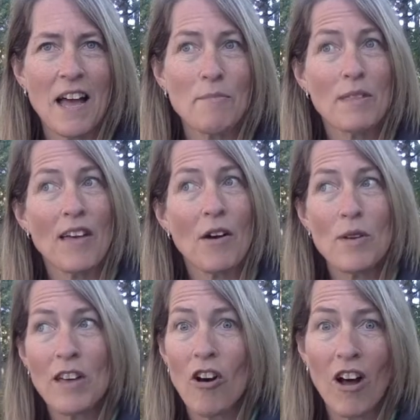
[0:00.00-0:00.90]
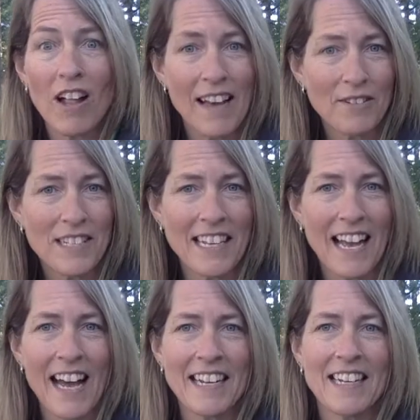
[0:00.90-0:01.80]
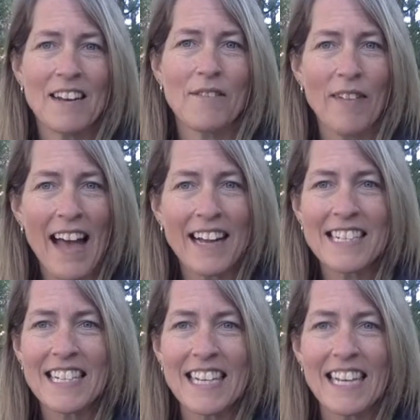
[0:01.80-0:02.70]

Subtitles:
but that we call out to God. And in fact,